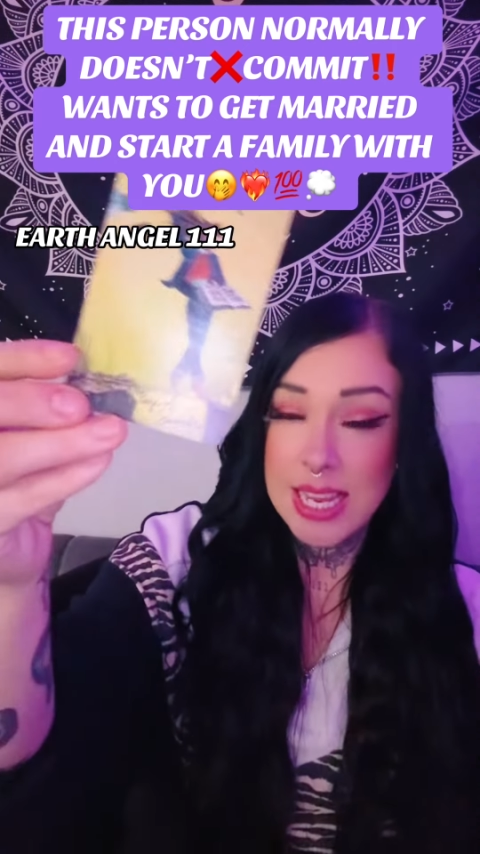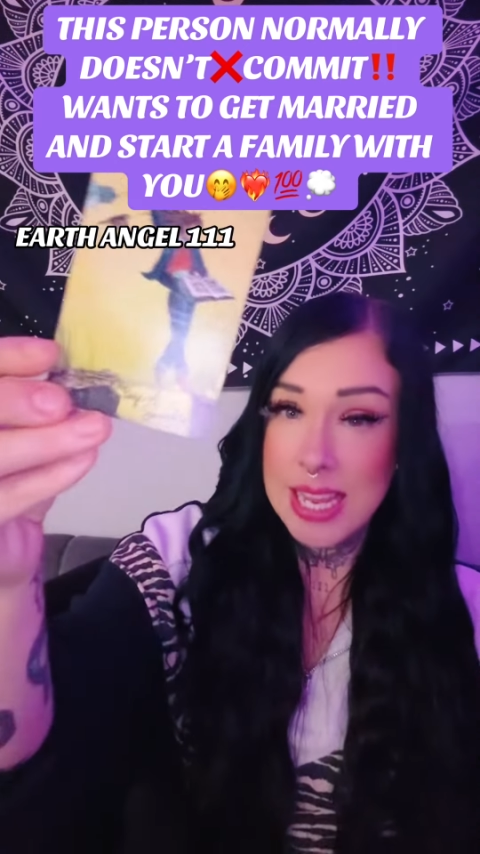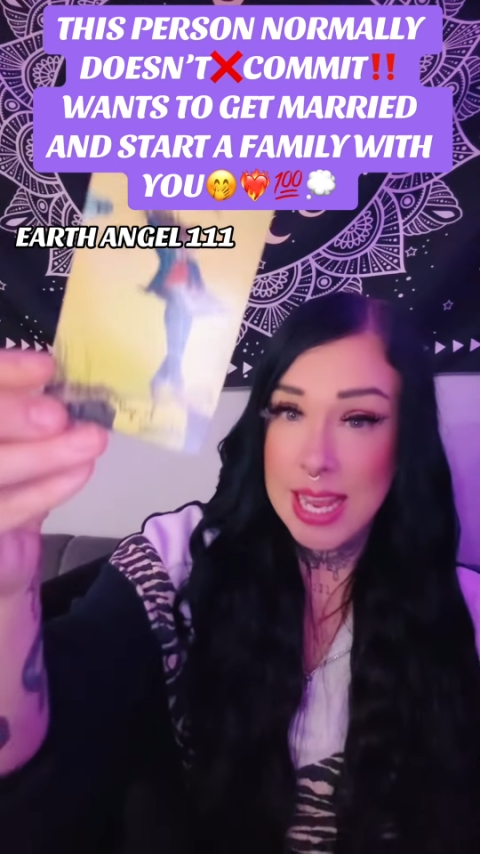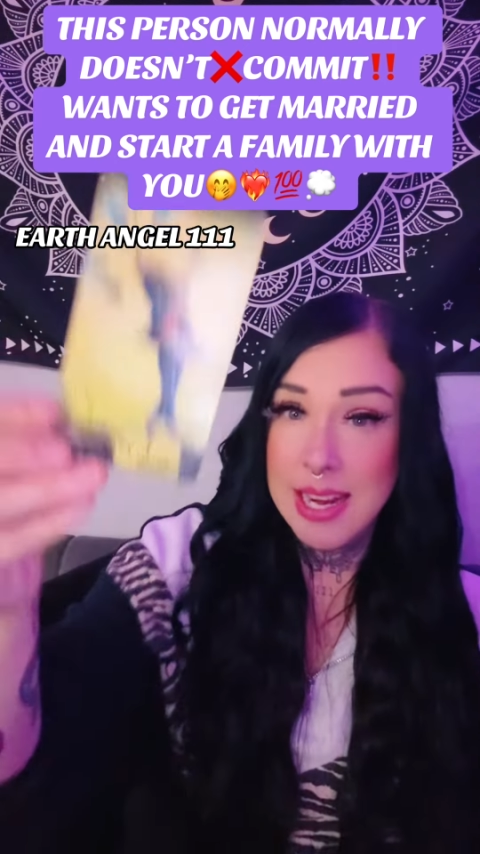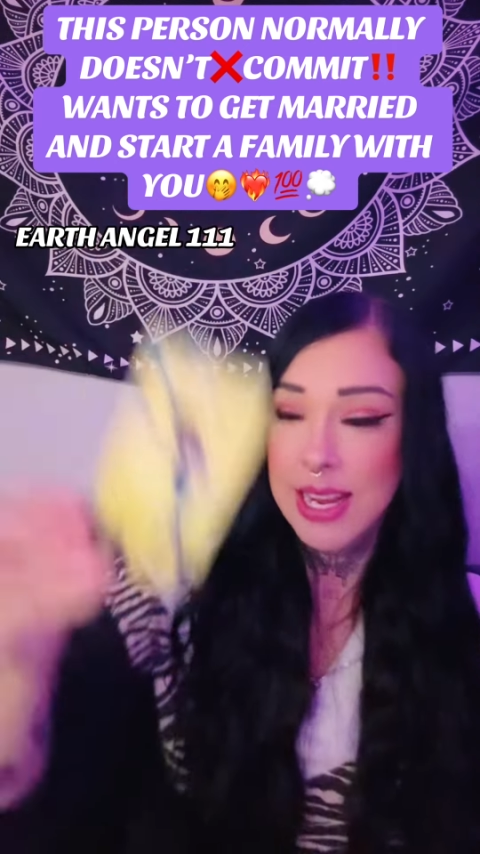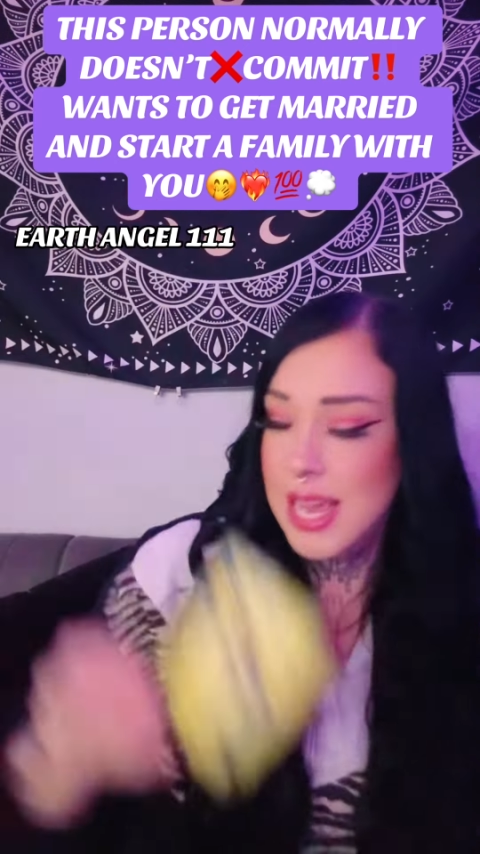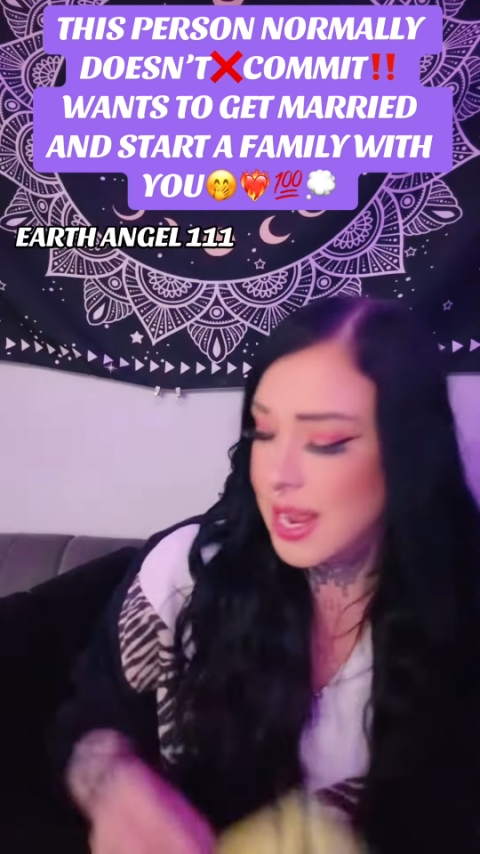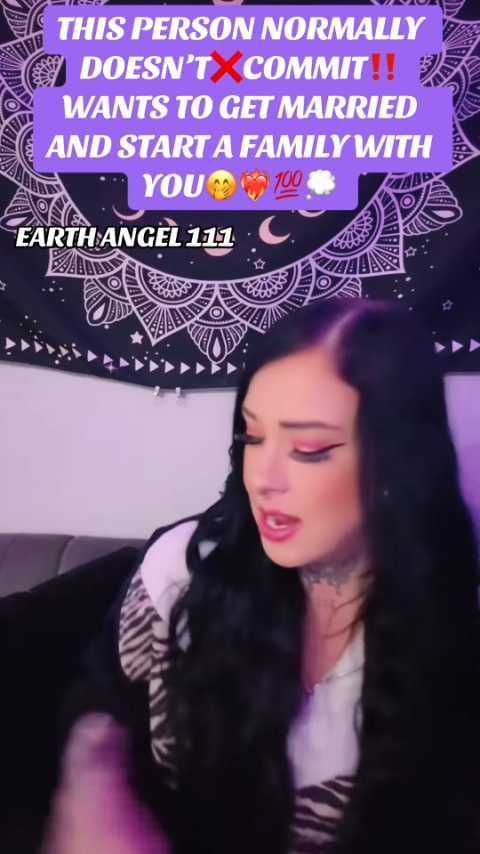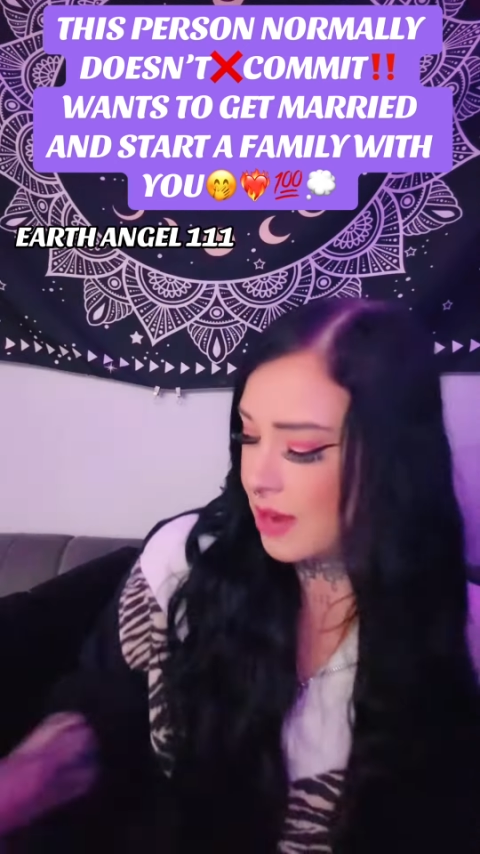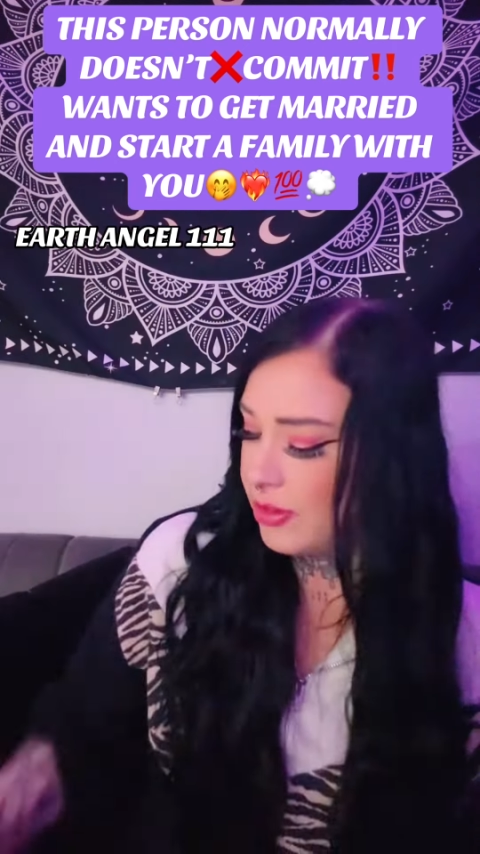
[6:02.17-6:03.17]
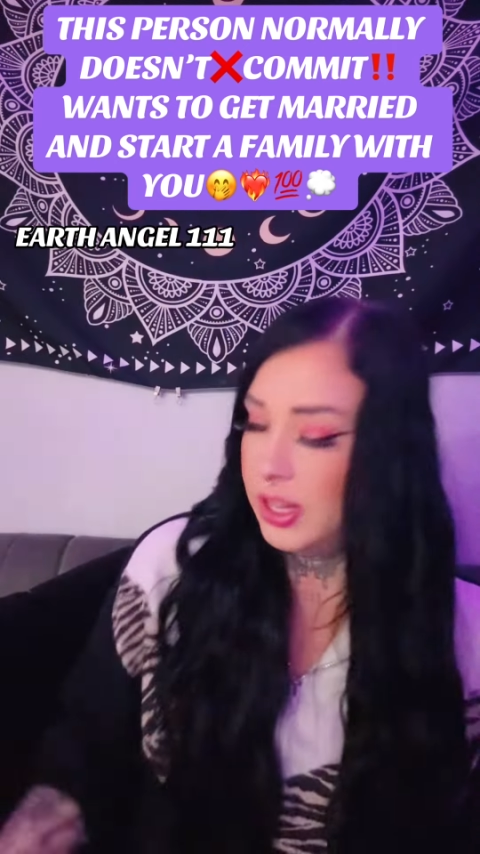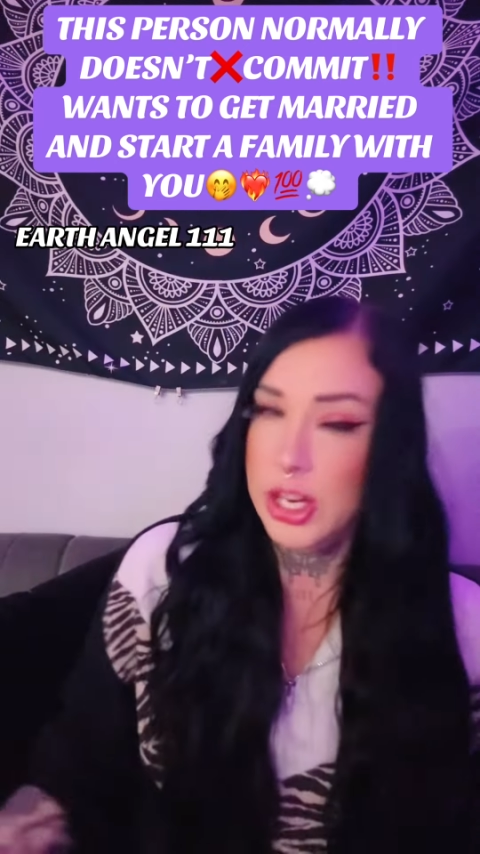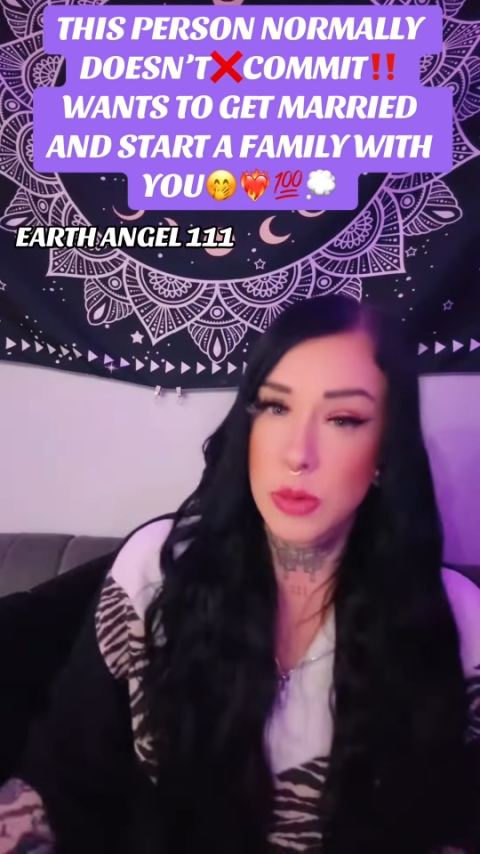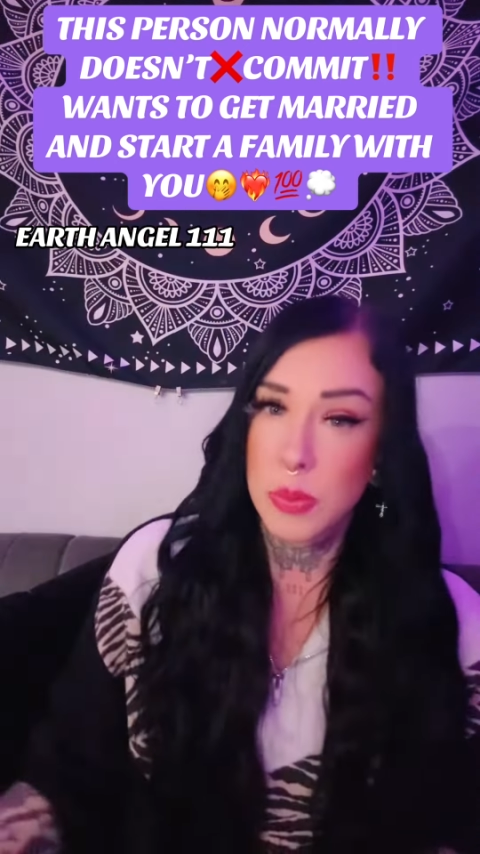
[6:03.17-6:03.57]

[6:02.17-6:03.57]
kid again. I feel like your